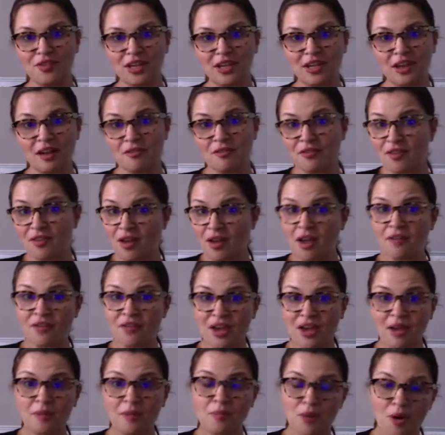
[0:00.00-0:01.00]
I've
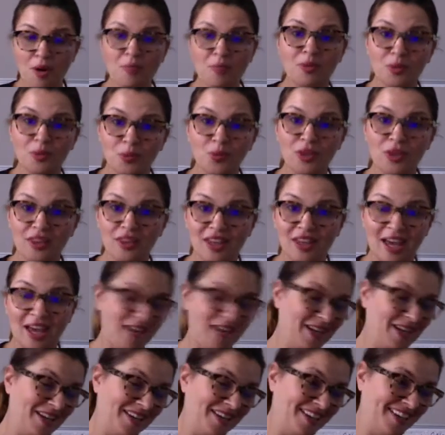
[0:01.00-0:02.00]
had a problem with that.
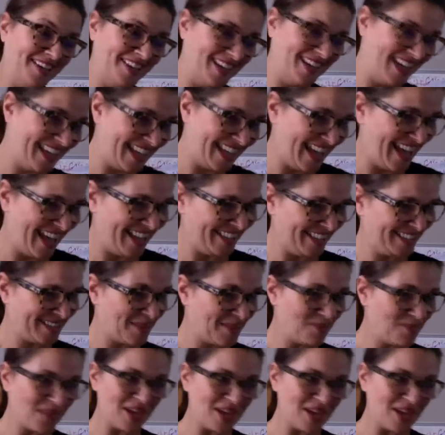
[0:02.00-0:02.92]
I guess I'm being